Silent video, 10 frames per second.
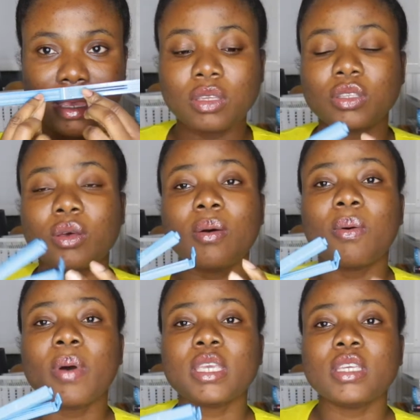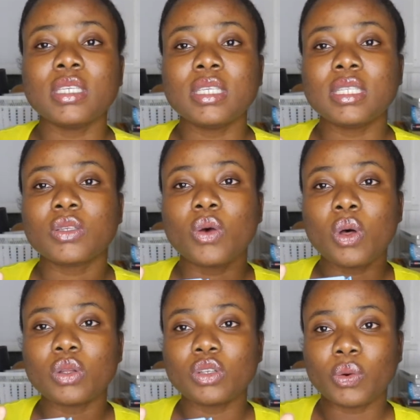So when you use it to
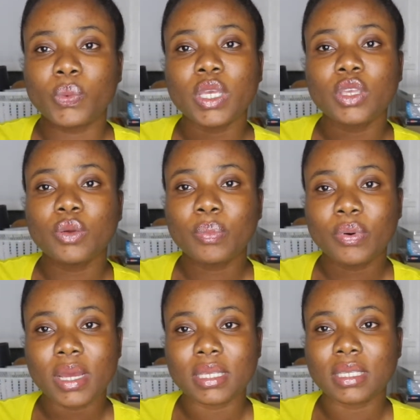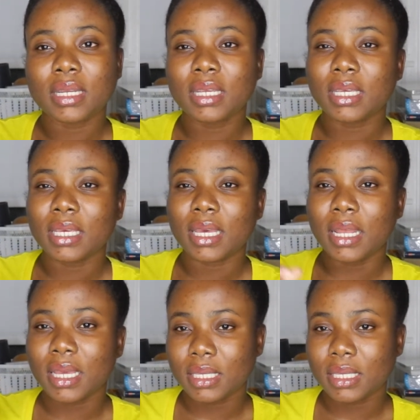hold your wig, you press and then you get like a